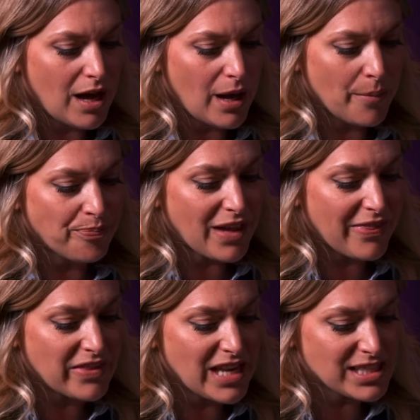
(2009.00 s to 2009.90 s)
And
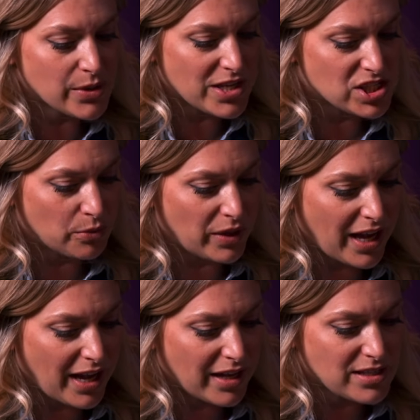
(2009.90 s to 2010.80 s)
then the next question we
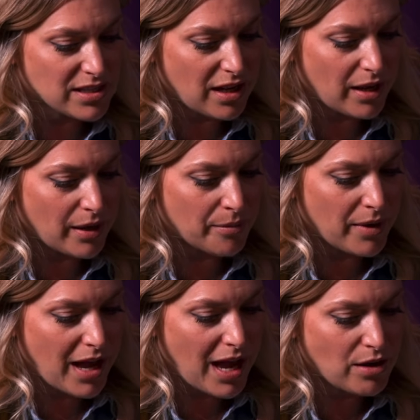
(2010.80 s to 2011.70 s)
had,
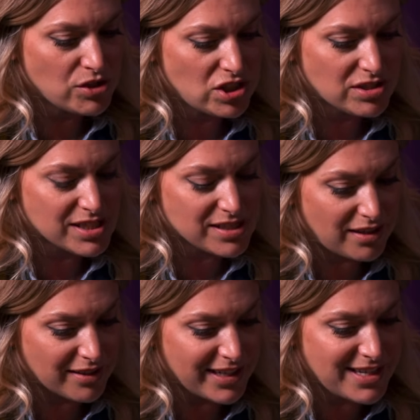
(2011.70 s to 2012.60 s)
how do you
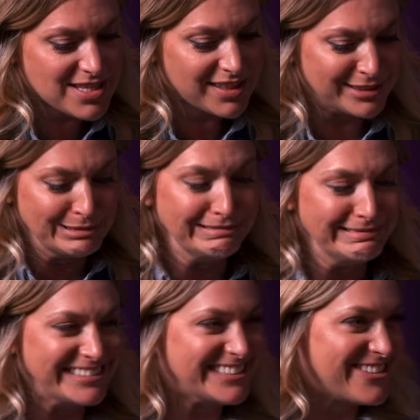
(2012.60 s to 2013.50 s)
decide?
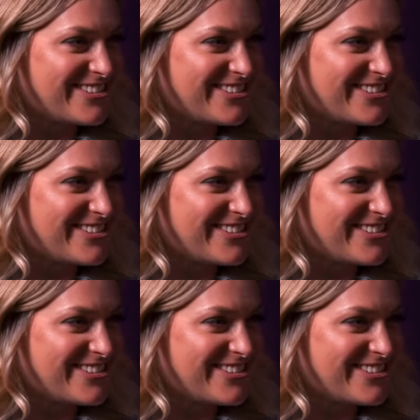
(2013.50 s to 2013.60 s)
Oh, this is a